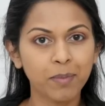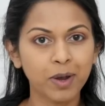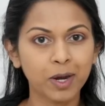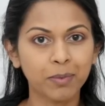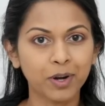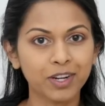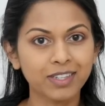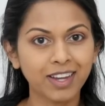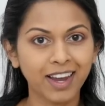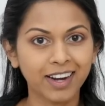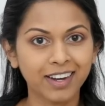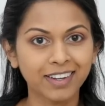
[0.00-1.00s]
makeup artists,
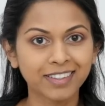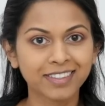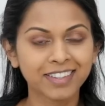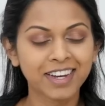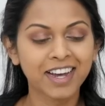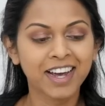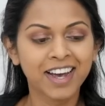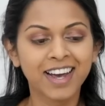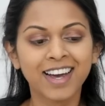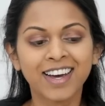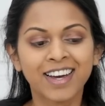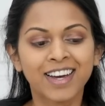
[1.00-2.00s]
Anna,
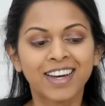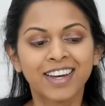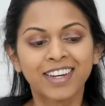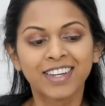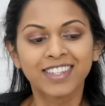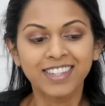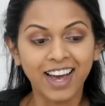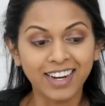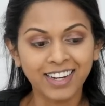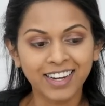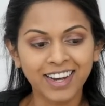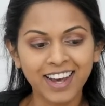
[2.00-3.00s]
said,
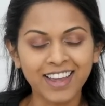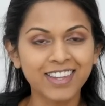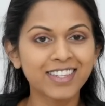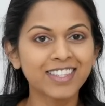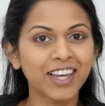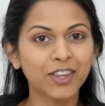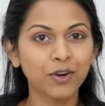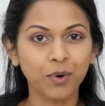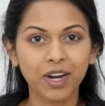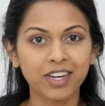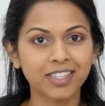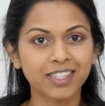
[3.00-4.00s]
and this is like the
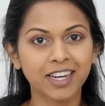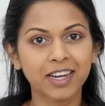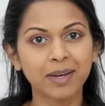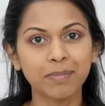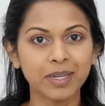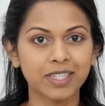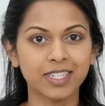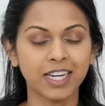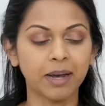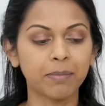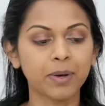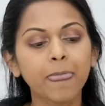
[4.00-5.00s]
greatest piece of
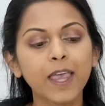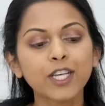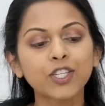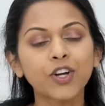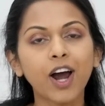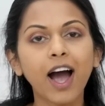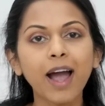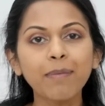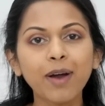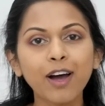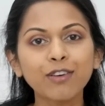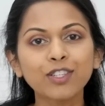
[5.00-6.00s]
tip, so your
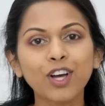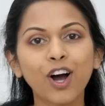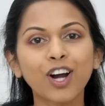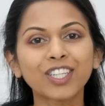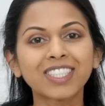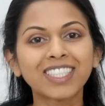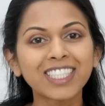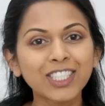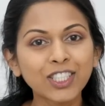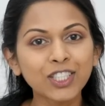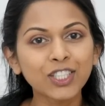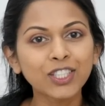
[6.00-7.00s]
eyebrows are
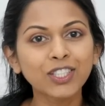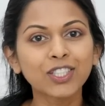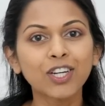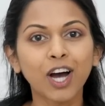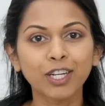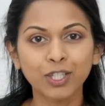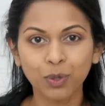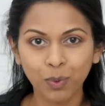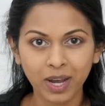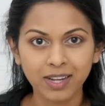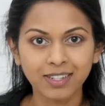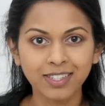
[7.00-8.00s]
sisters, not
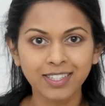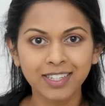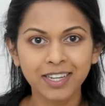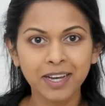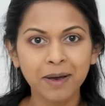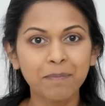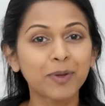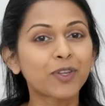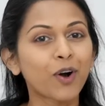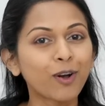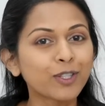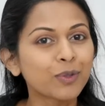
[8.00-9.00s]
twins, but
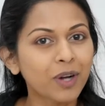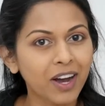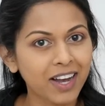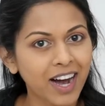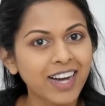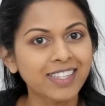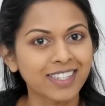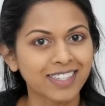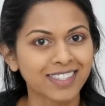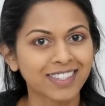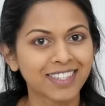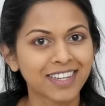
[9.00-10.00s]
they're also not
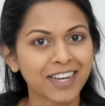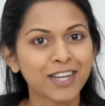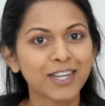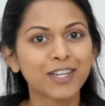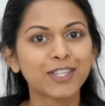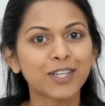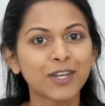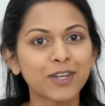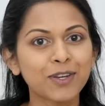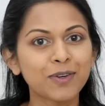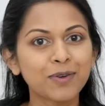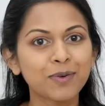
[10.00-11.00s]
cousins. So
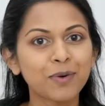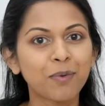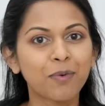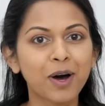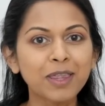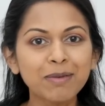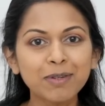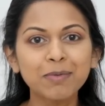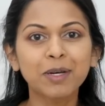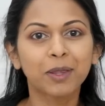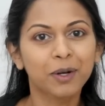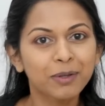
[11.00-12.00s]
you want them to be
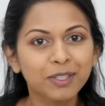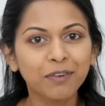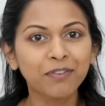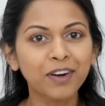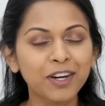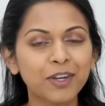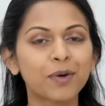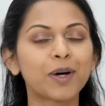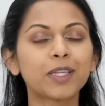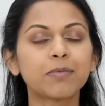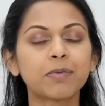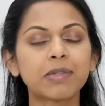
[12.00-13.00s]
a little different. You don't
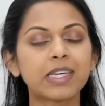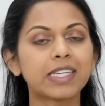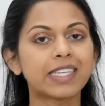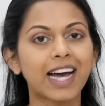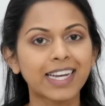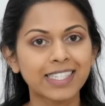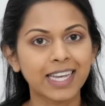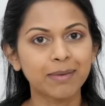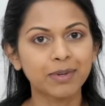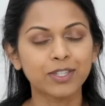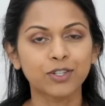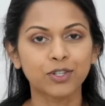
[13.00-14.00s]
want them to be the exact same
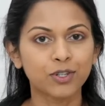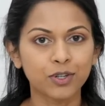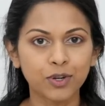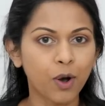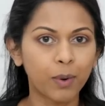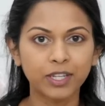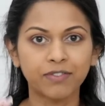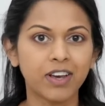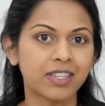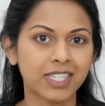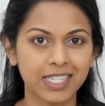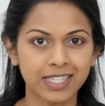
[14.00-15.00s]
because there's no one's
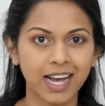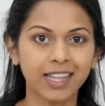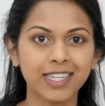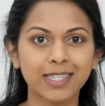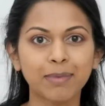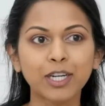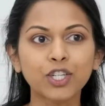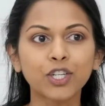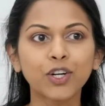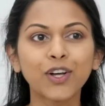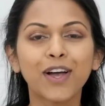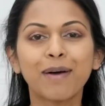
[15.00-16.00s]
face is exactly
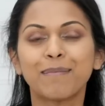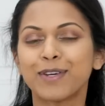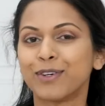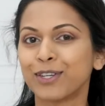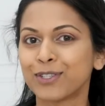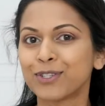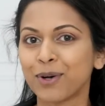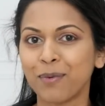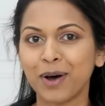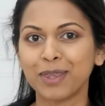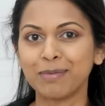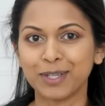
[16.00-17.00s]
symmetrical, but you also don't
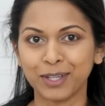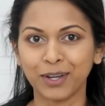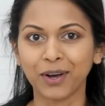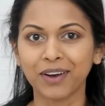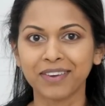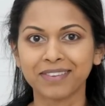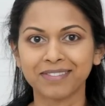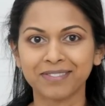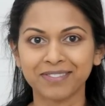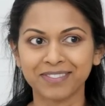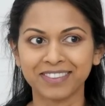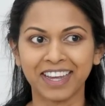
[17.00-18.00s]
want them to look
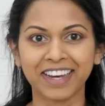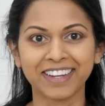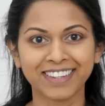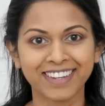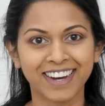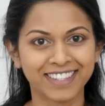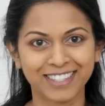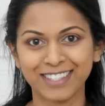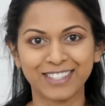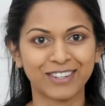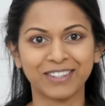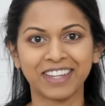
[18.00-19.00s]
like
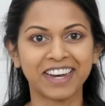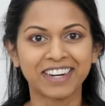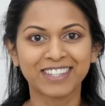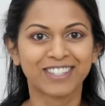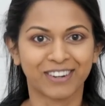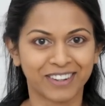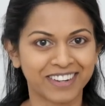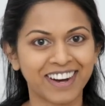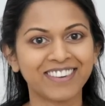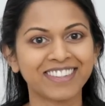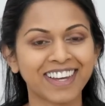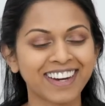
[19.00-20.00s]
cousins or like totally
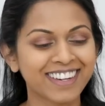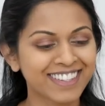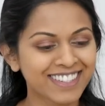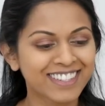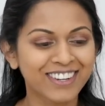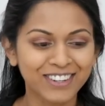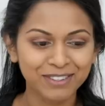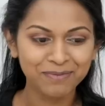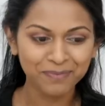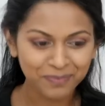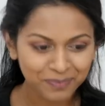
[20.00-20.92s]
not related. So